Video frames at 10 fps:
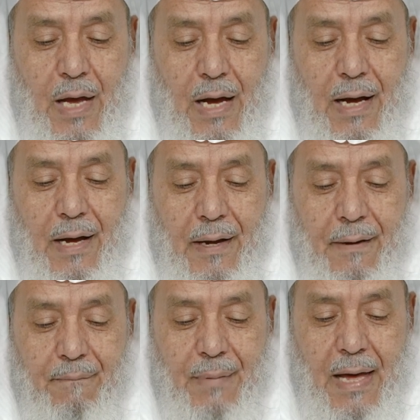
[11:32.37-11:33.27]

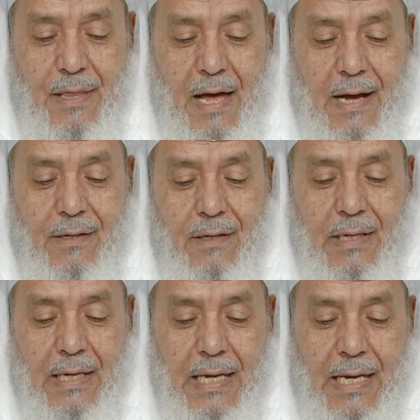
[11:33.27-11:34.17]
And then
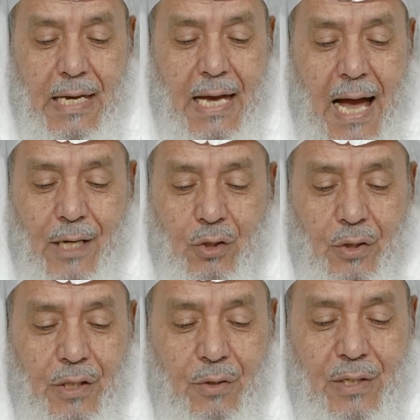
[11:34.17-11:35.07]
he
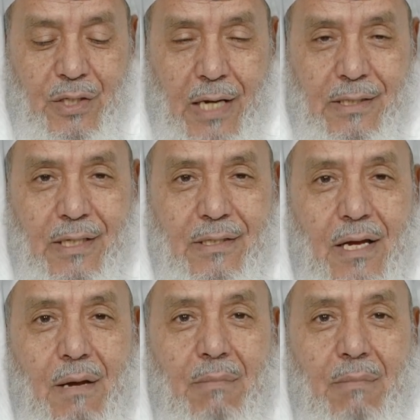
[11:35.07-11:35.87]
actually rejected